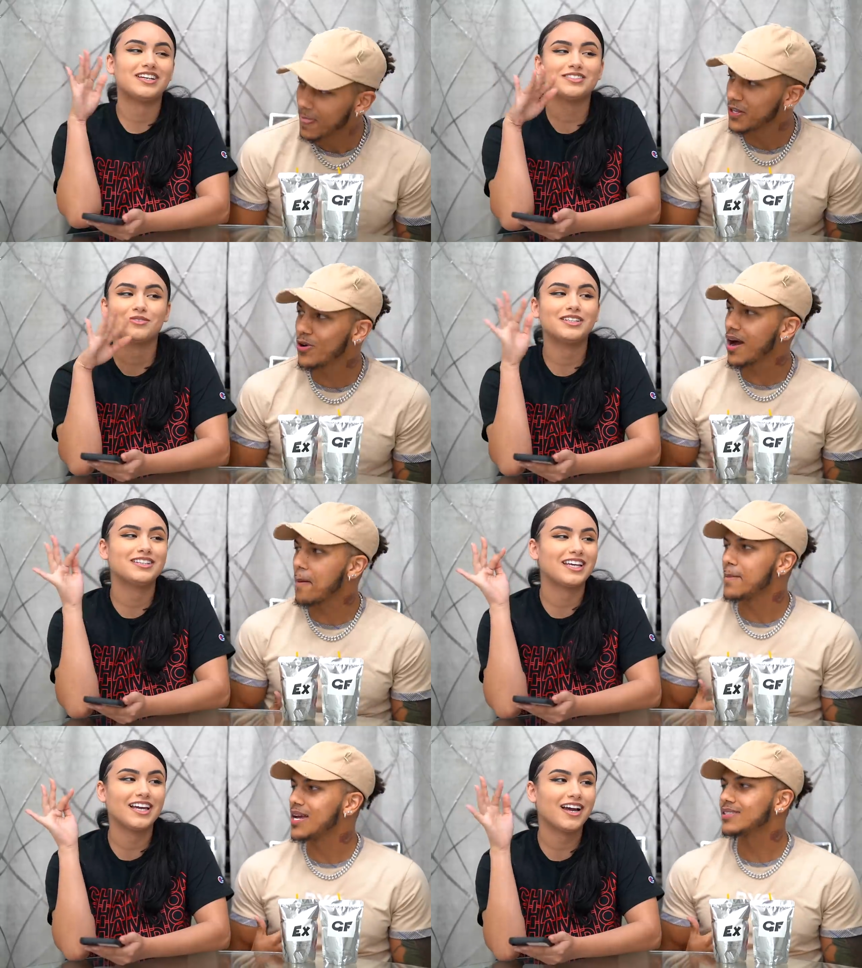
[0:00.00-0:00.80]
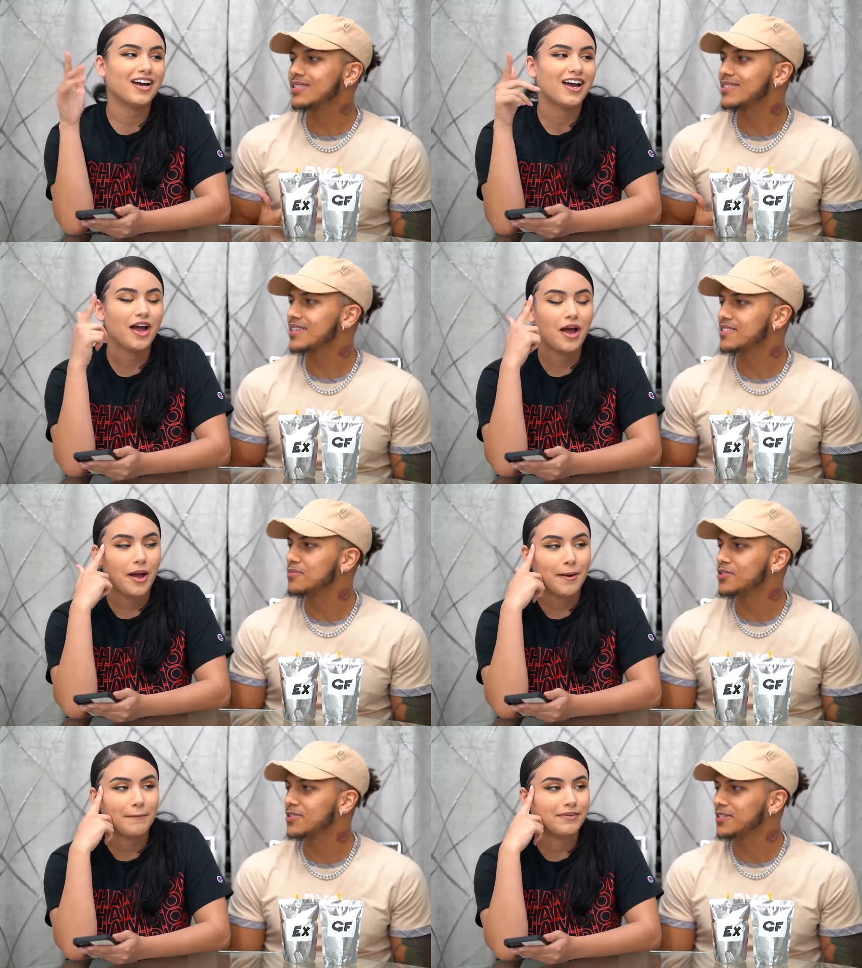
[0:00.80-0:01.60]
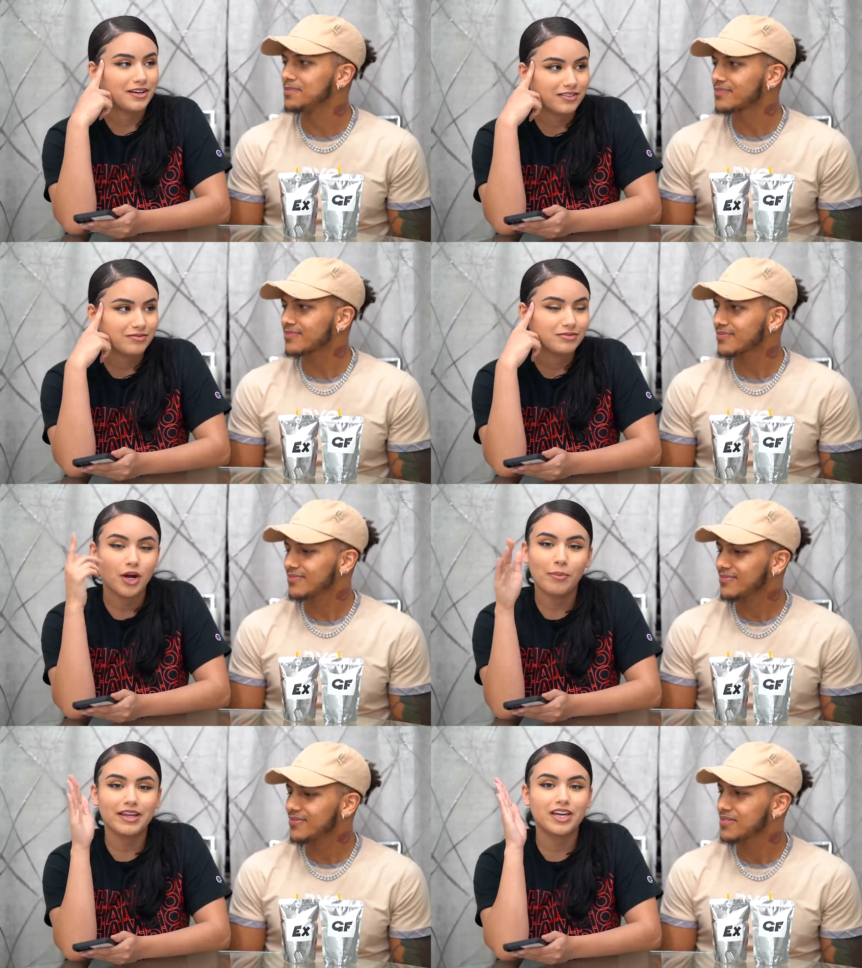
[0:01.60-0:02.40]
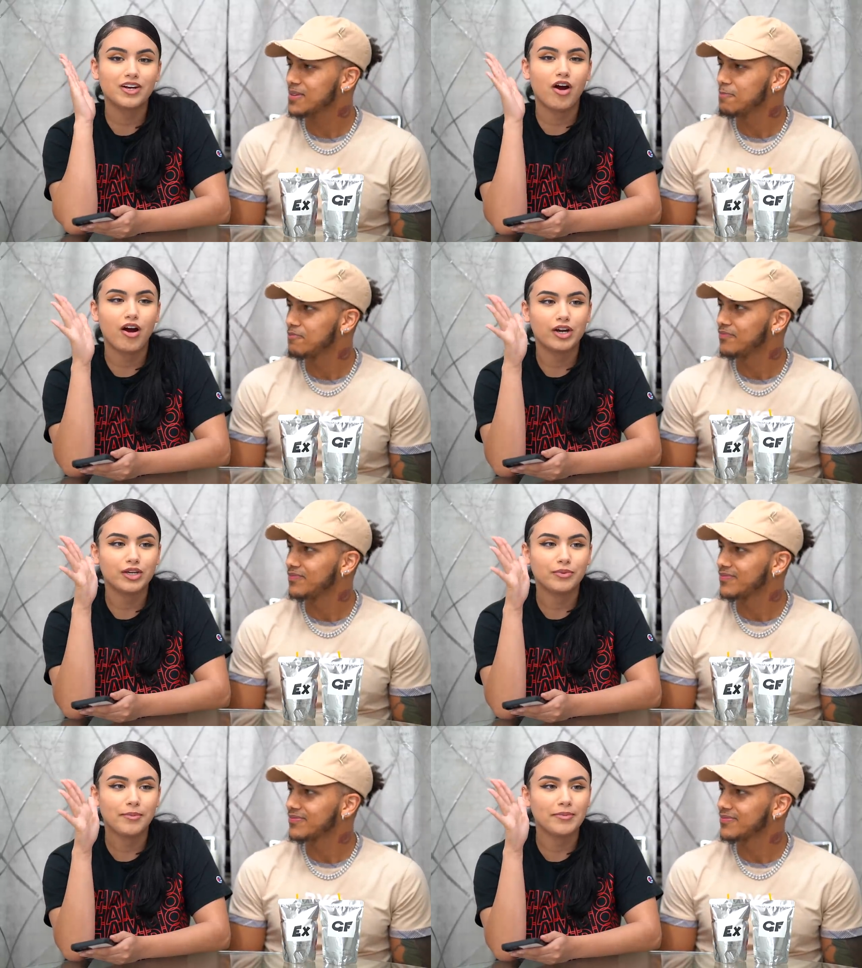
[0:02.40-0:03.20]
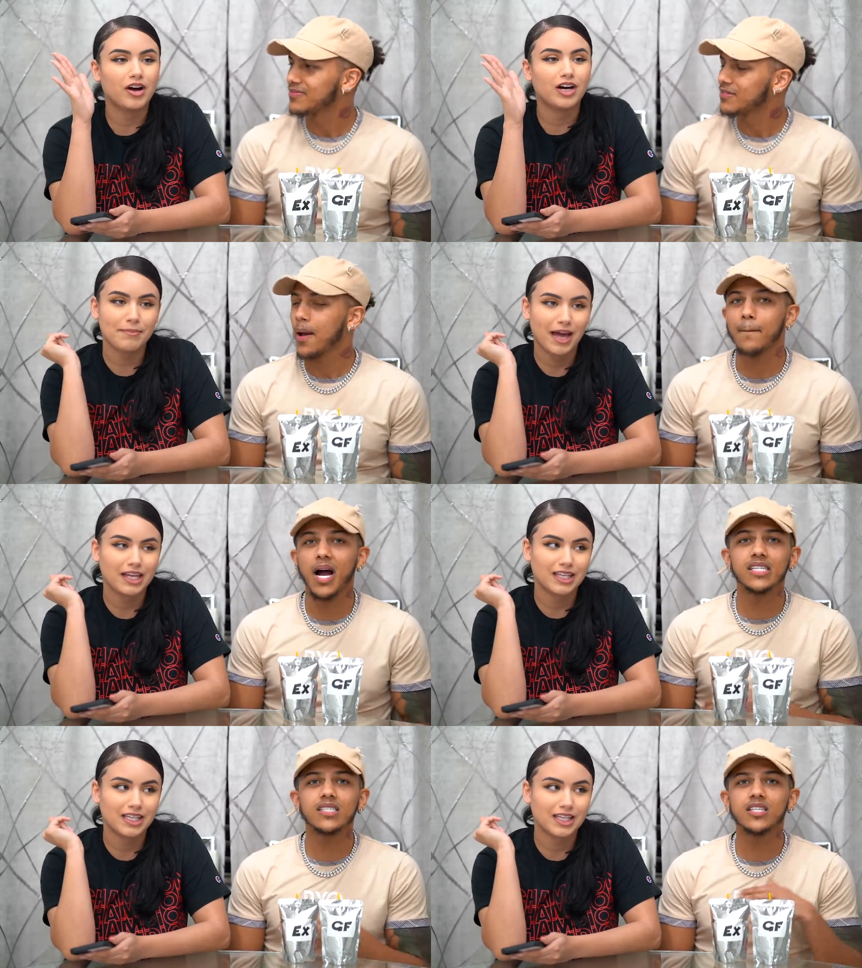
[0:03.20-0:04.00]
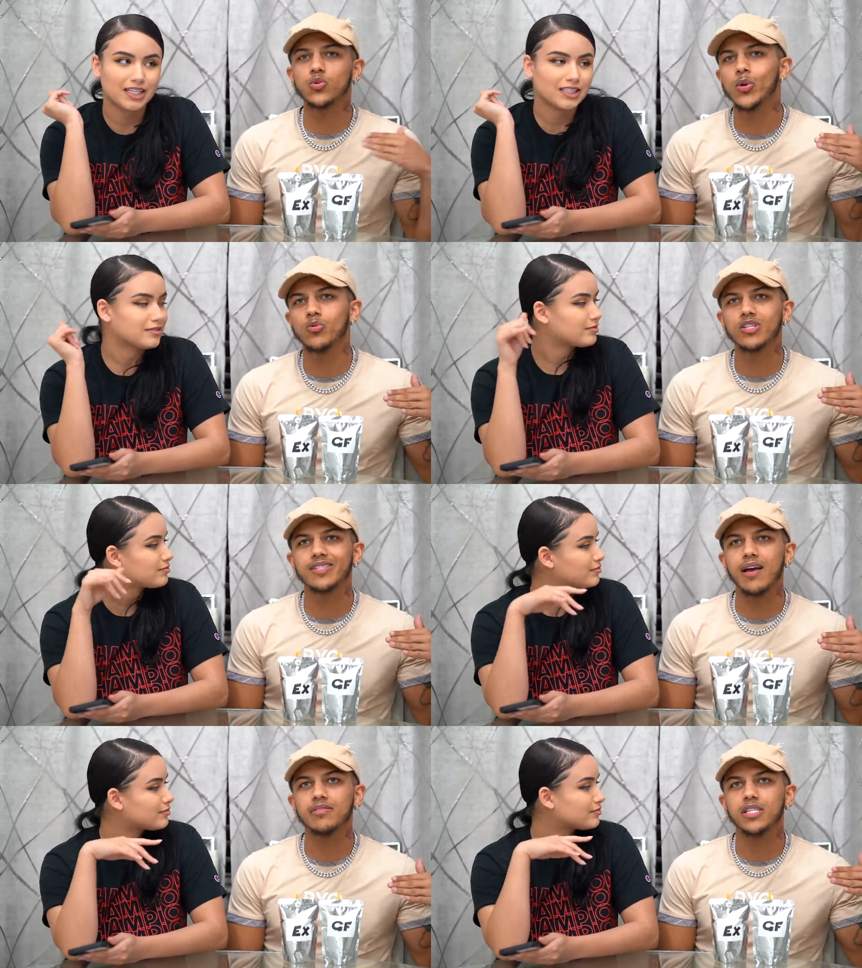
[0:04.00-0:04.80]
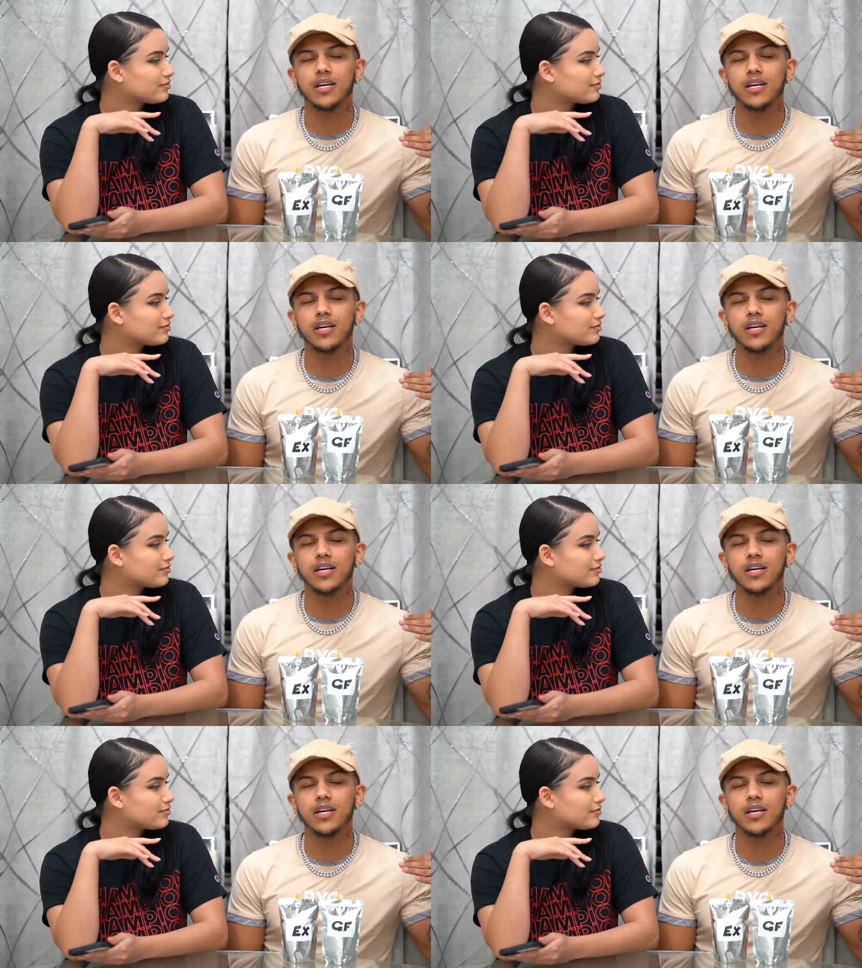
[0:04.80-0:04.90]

Speaker 1: That's you got amazing taste in music. Bruh,
Speaker 2: nobody can argue with me on that. Minus the
Speaker 1: 21 Savage.